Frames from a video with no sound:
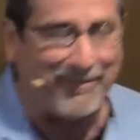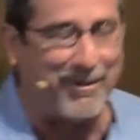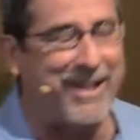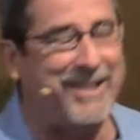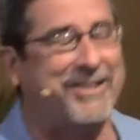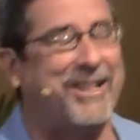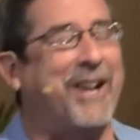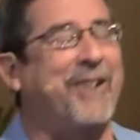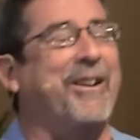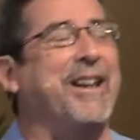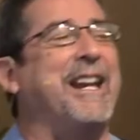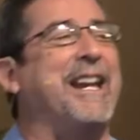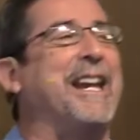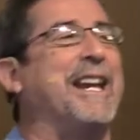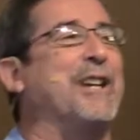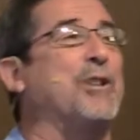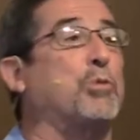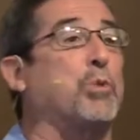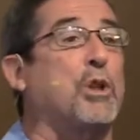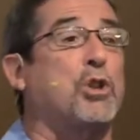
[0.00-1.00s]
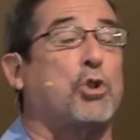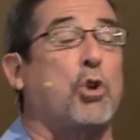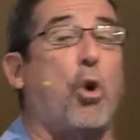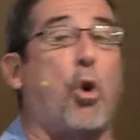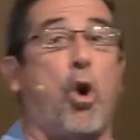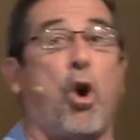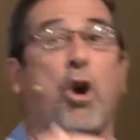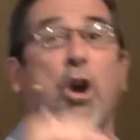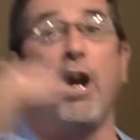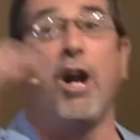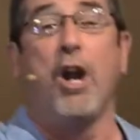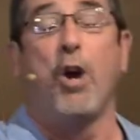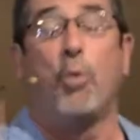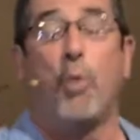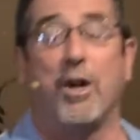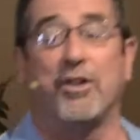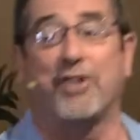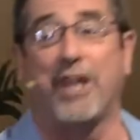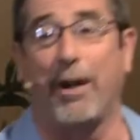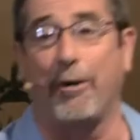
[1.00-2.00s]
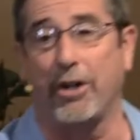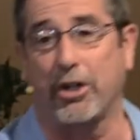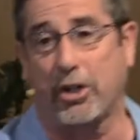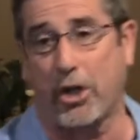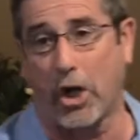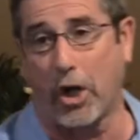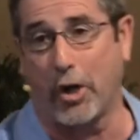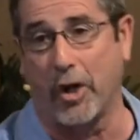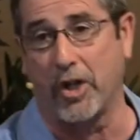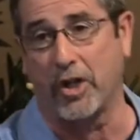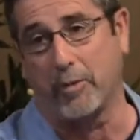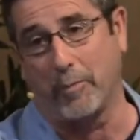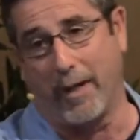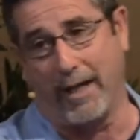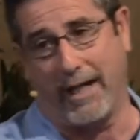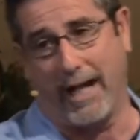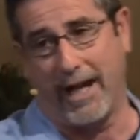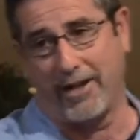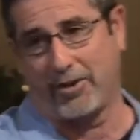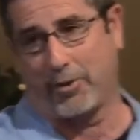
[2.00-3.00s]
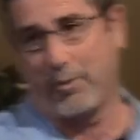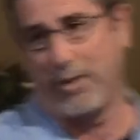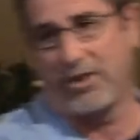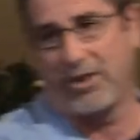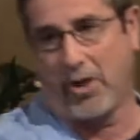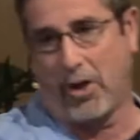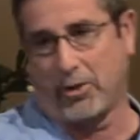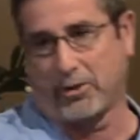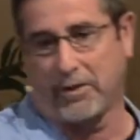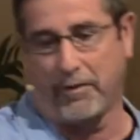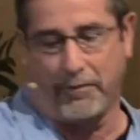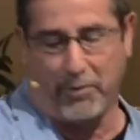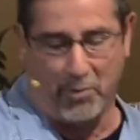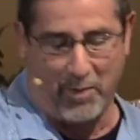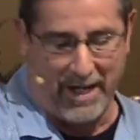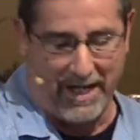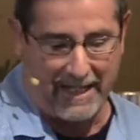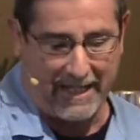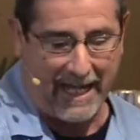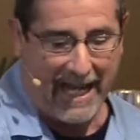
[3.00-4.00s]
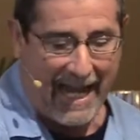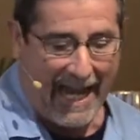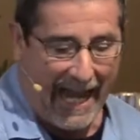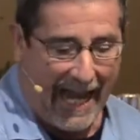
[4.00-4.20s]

was there any interest or was there encouragement as a result of the wink?